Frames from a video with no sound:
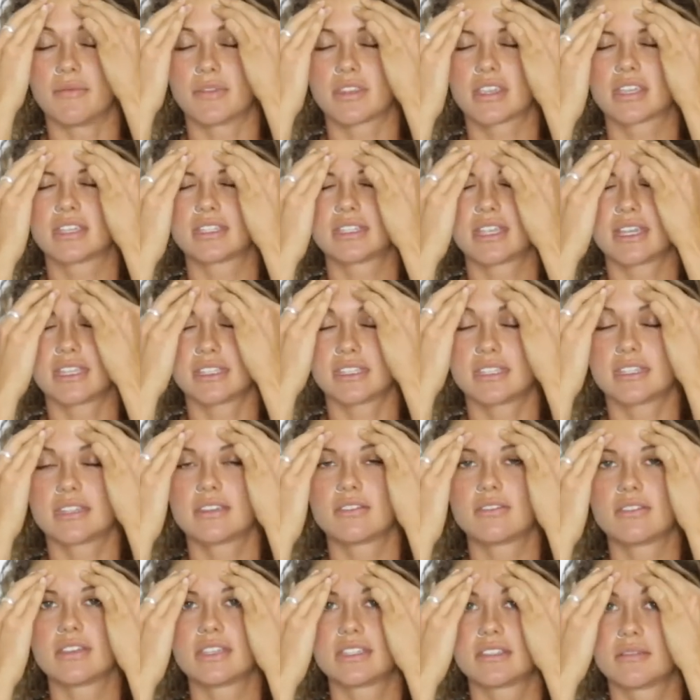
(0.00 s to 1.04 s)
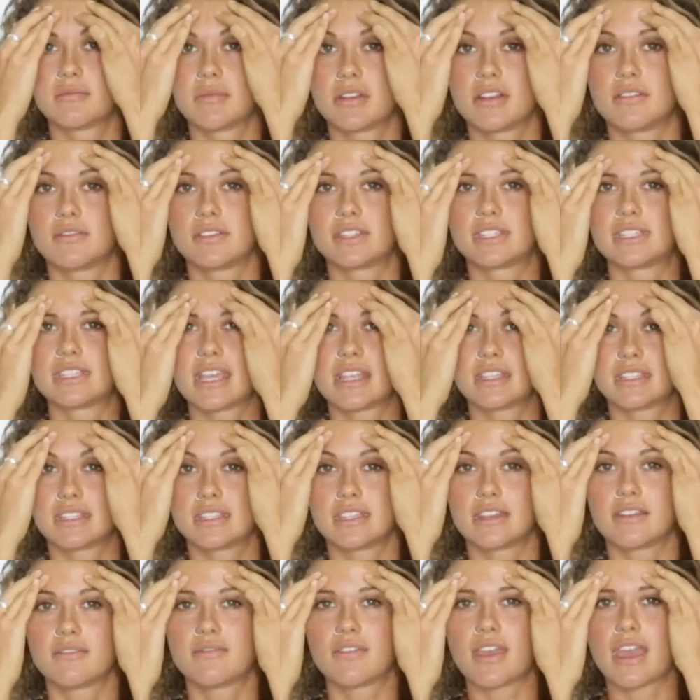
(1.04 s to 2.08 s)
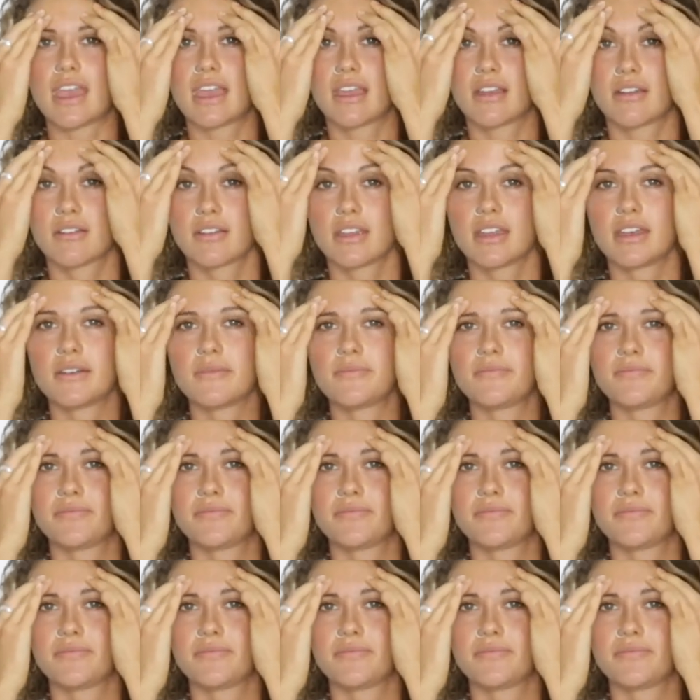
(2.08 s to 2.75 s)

Because that still is a bit of a sensitive area,